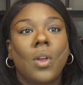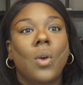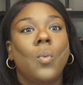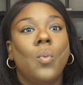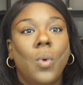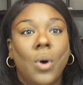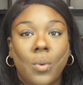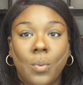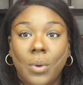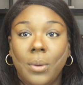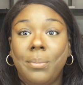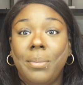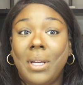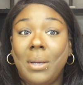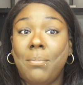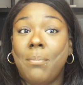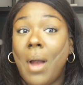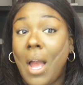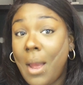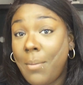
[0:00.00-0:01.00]
what would
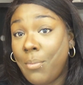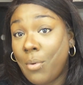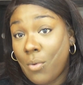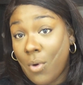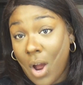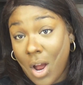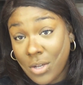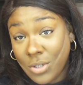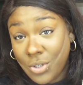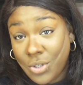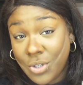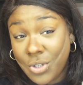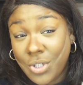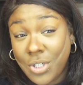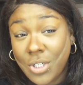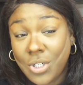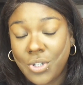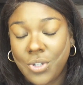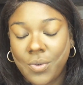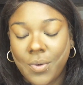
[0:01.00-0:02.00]
be my bronzer
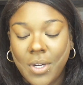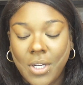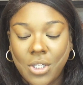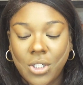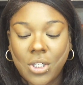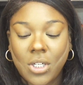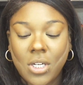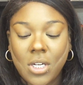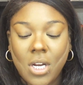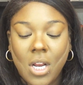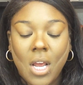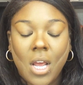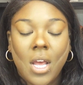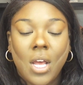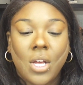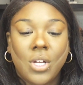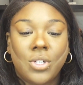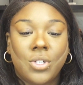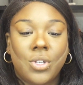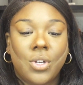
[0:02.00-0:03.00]
situation.
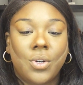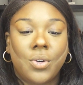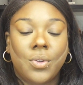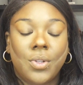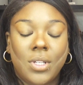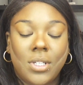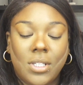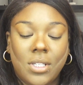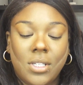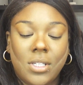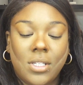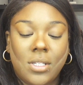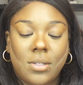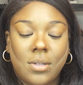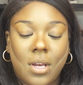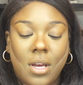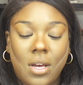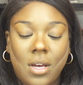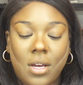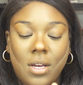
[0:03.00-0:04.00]
So this
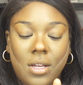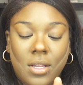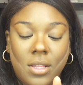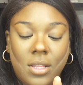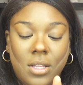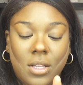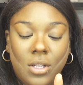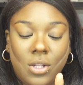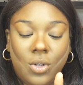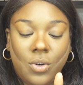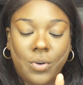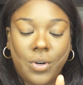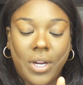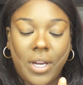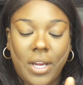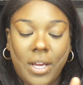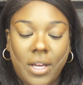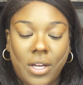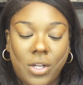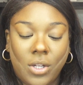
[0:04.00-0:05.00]
is the
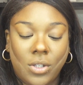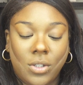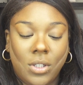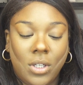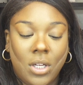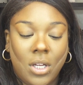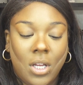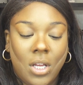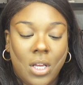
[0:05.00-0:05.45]
L'Oreal